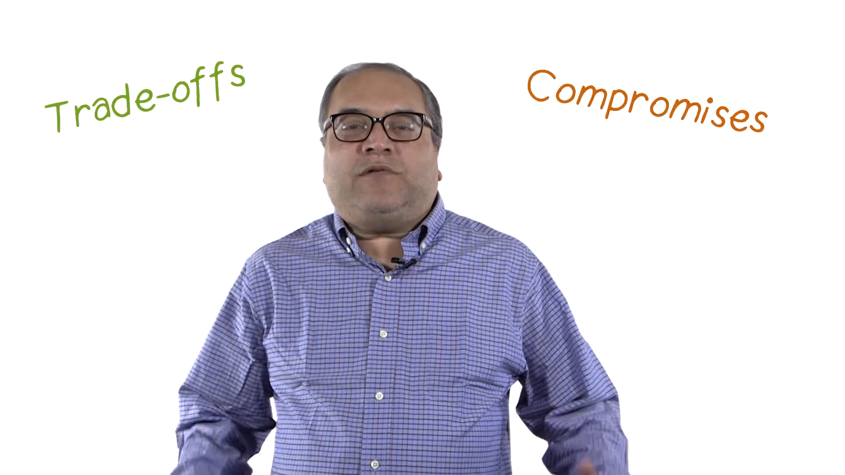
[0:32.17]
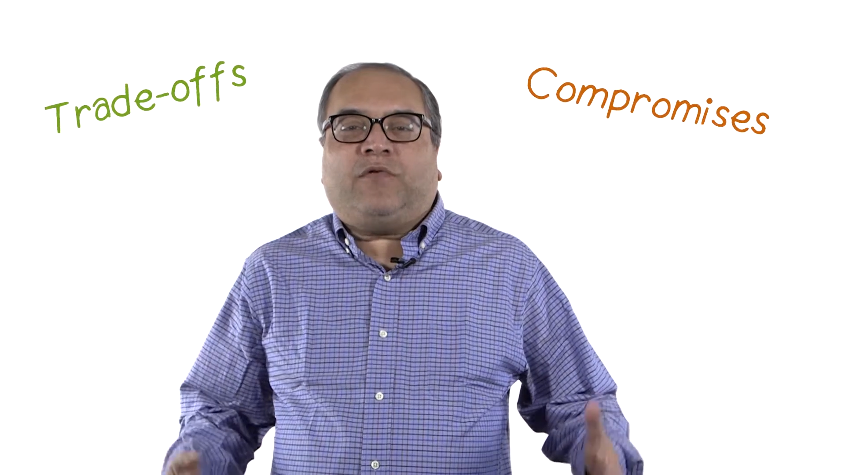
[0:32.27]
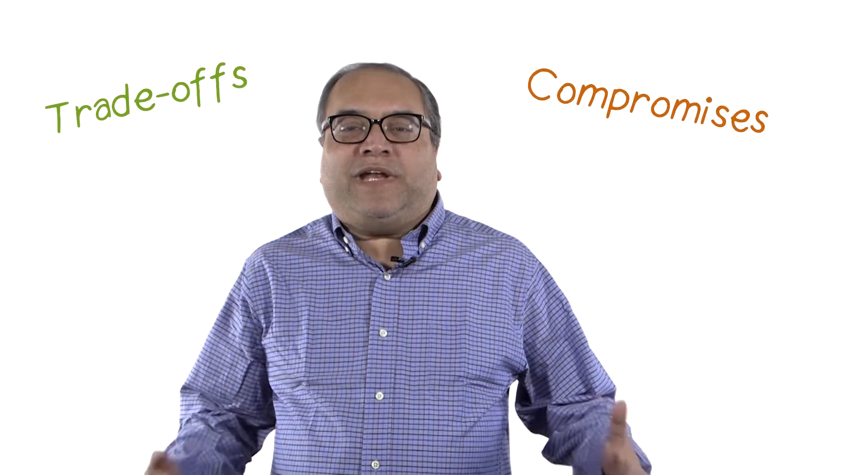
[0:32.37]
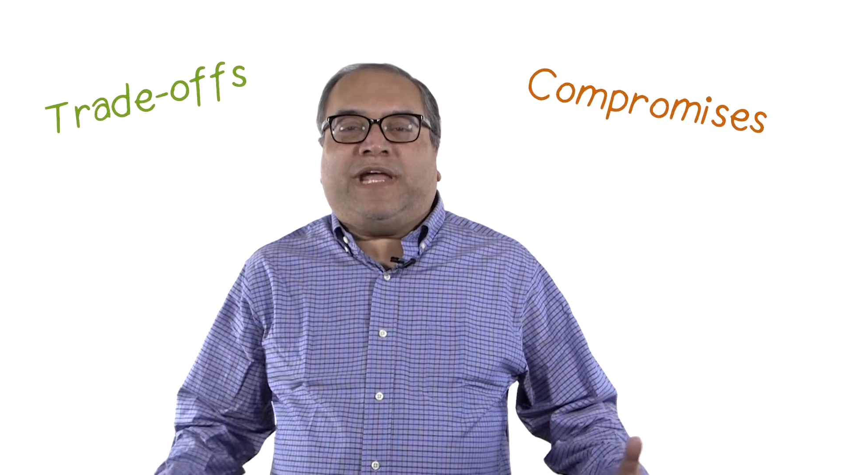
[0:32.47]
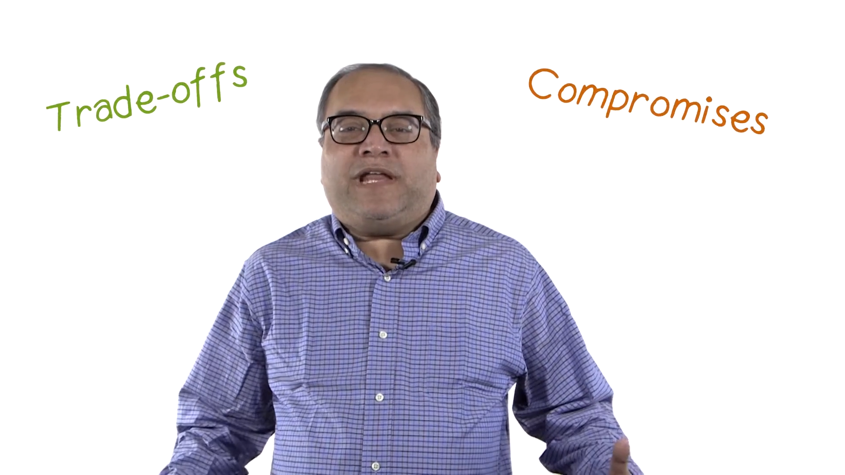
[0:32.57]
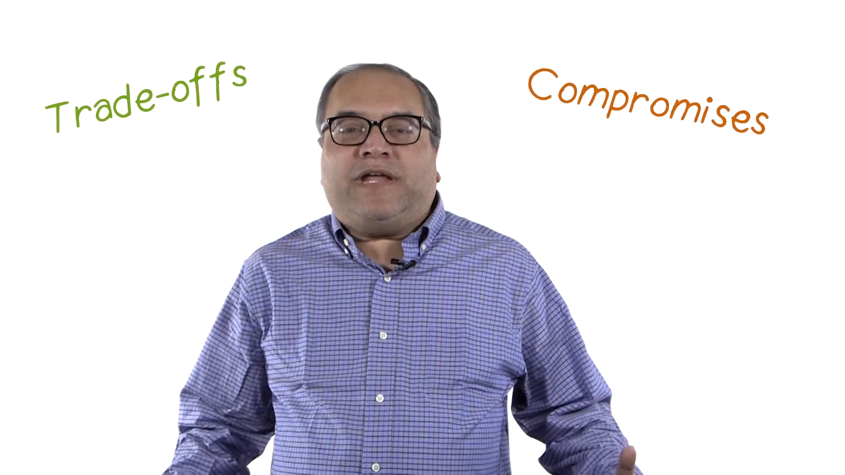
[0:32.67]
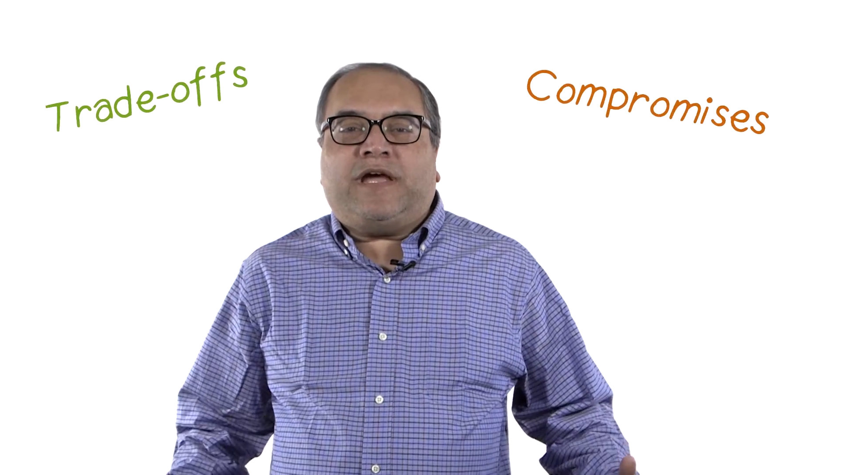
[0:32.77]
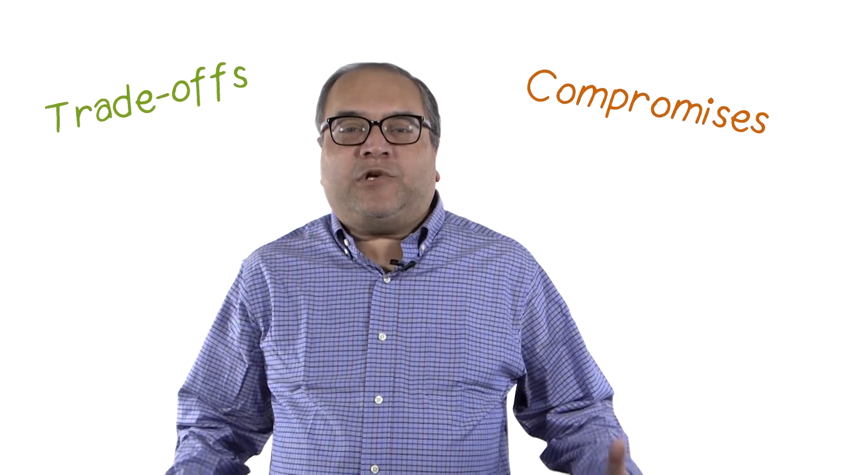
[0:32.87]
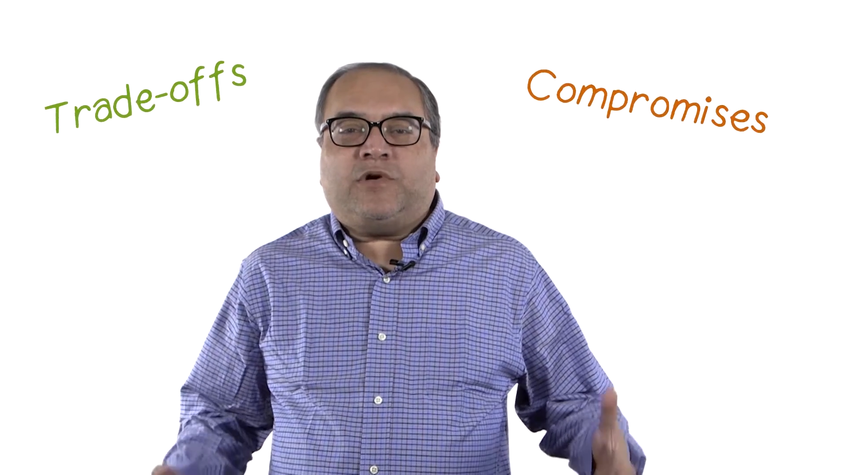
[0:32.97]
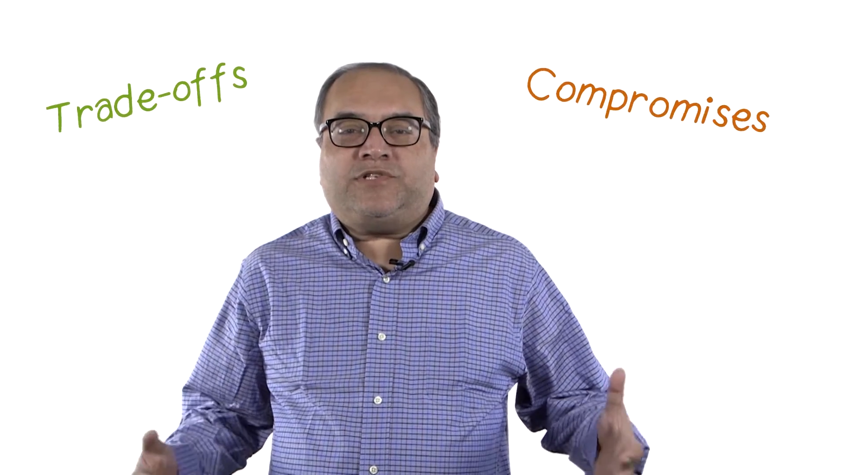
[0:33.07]
in one
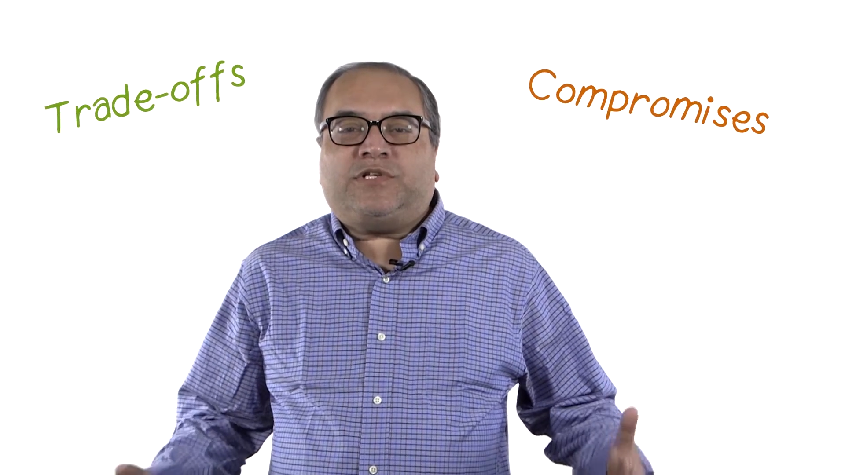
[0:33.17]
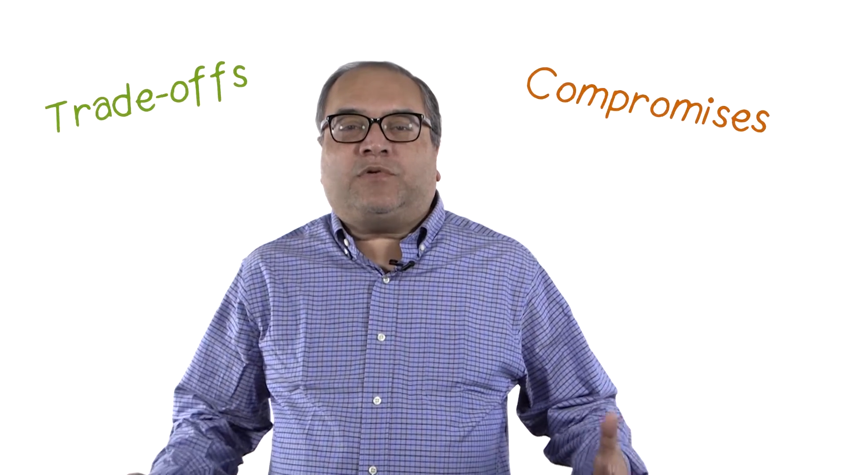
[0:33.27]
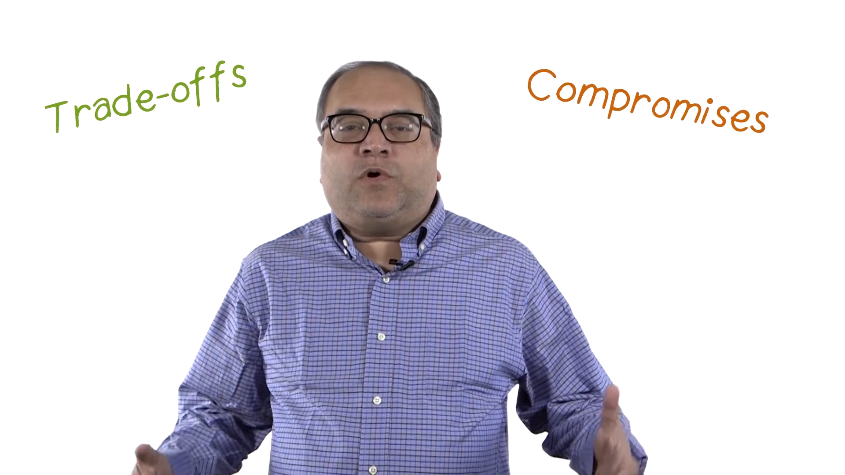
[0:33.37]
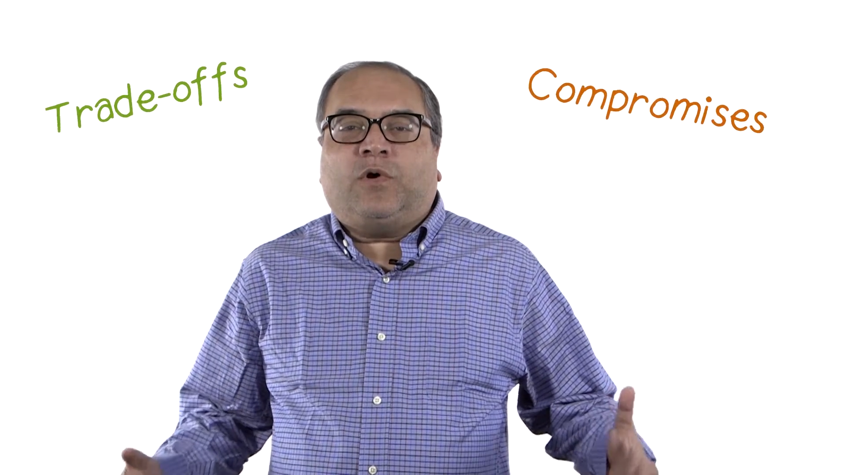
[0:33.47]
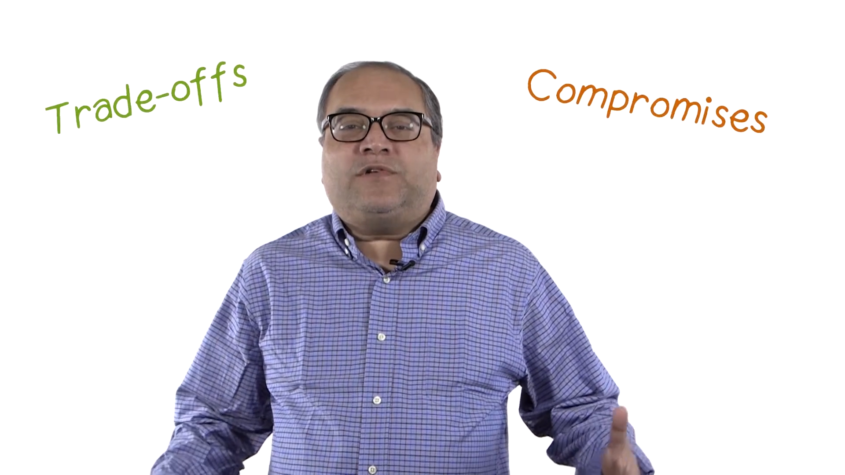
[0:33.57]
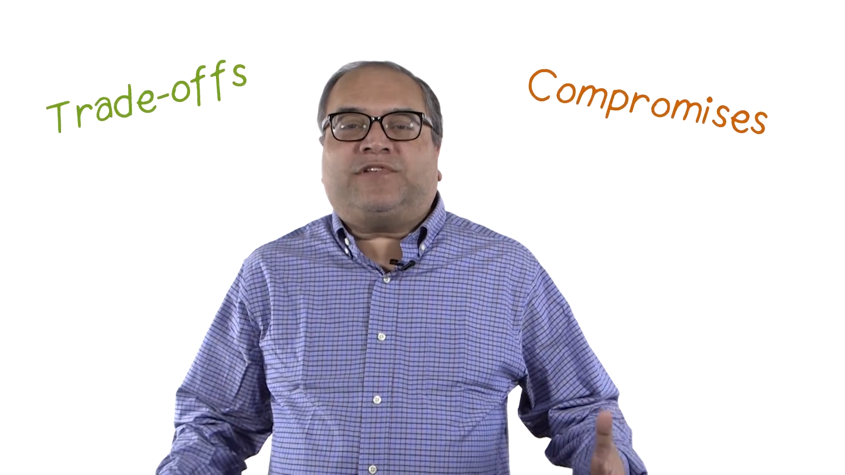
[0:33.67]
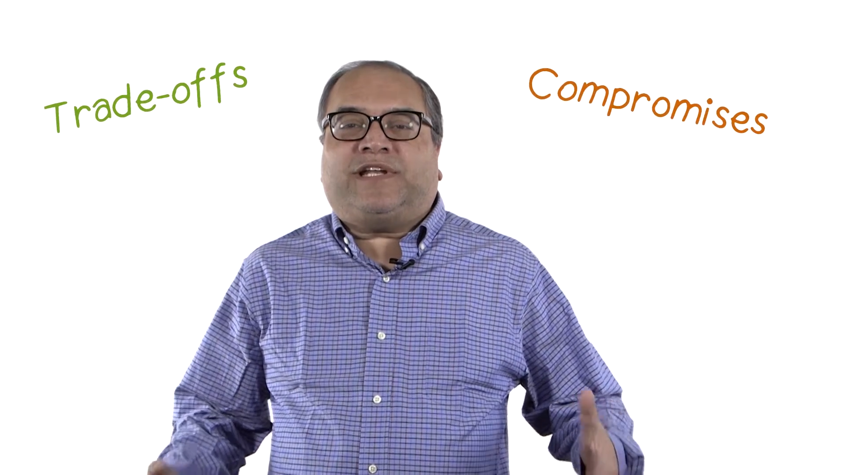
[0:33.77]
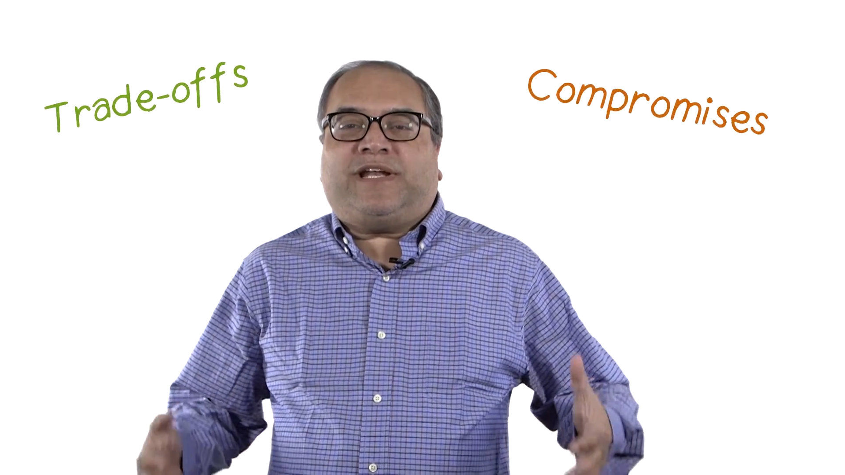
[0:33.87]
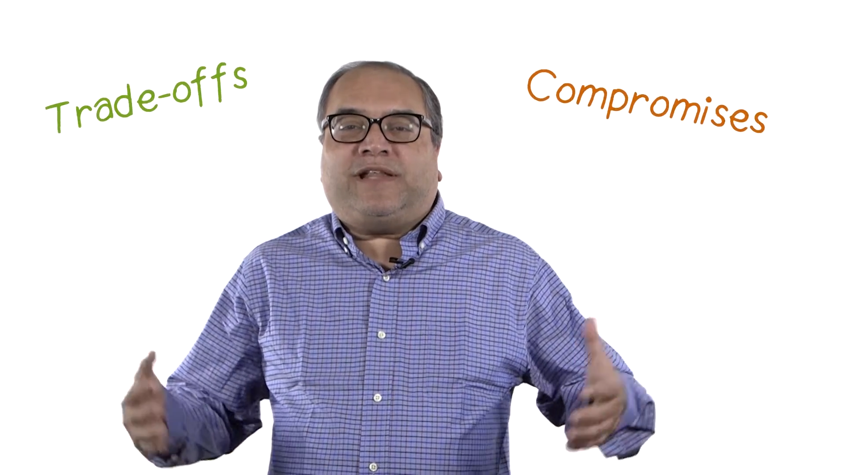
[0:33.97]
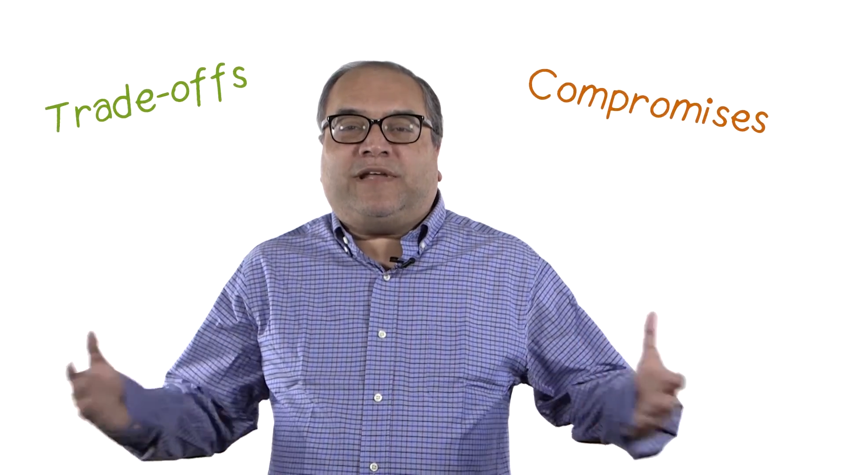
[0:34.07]
area to achieve goals
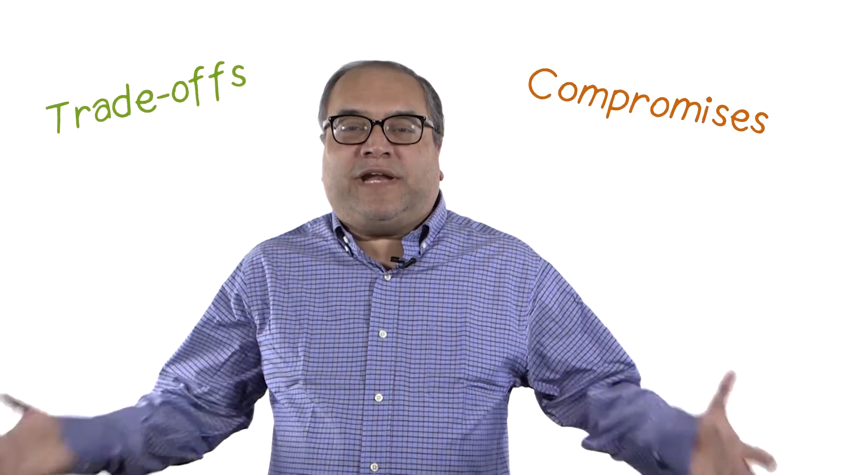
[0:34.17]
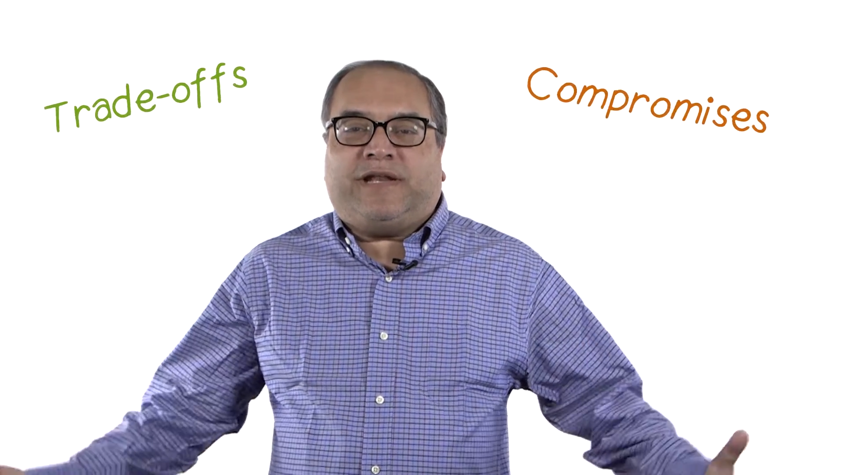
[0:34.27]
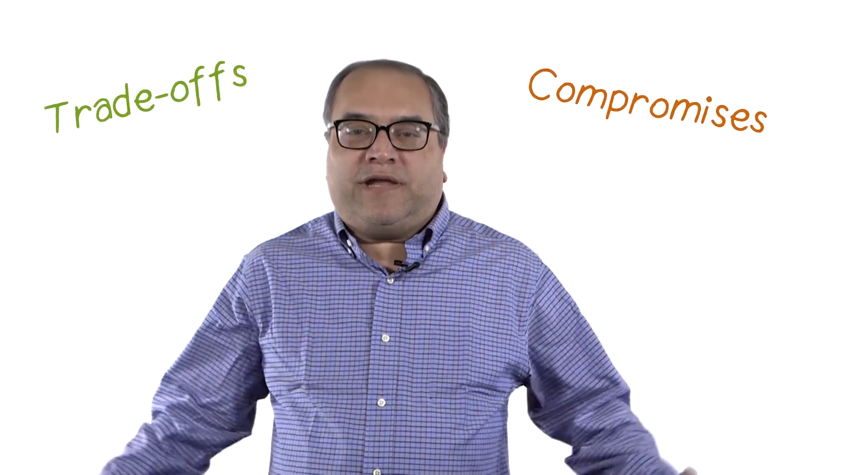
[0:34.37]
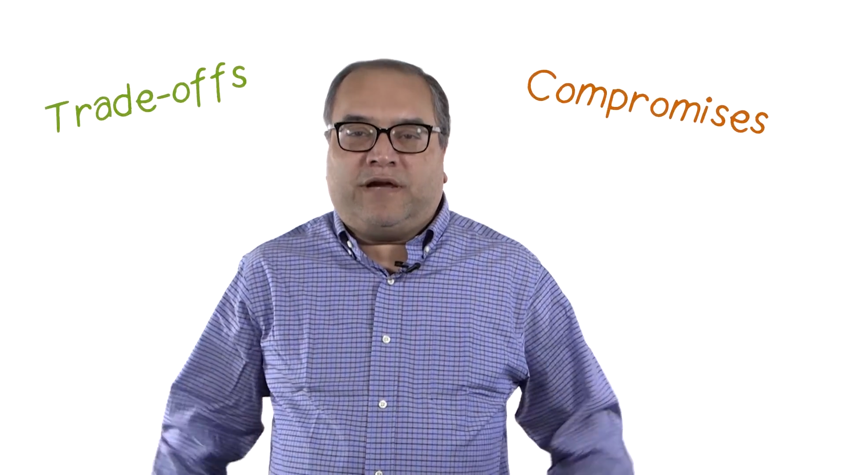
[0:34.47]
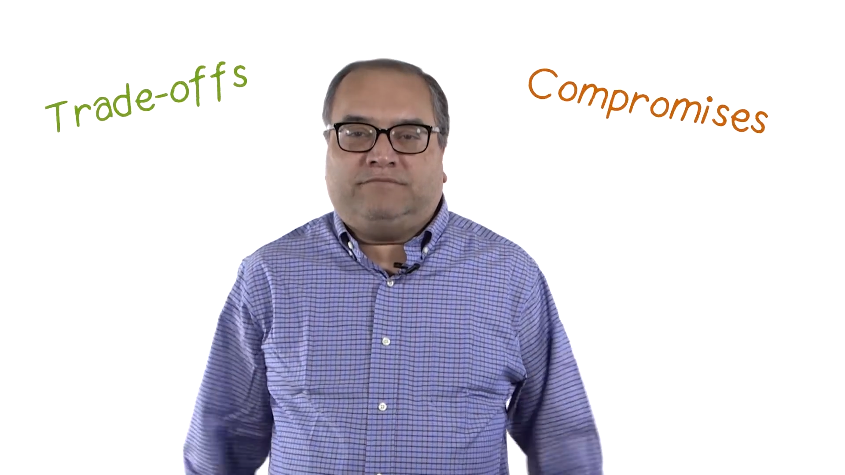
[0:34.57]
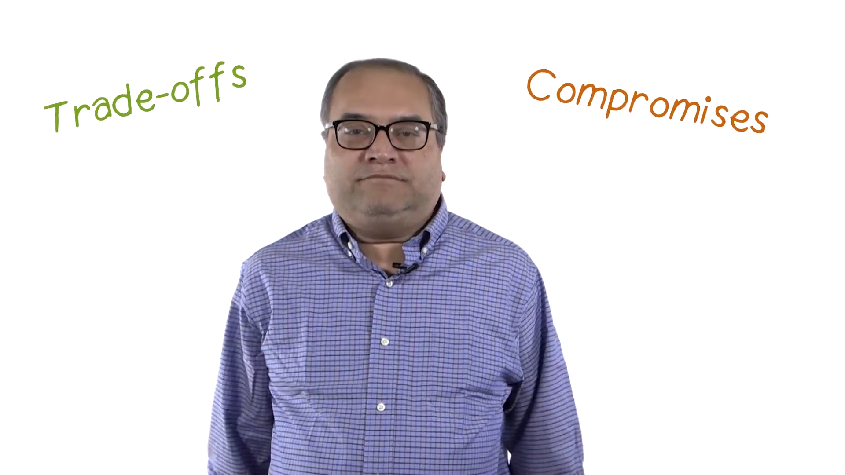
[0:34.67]
in another area.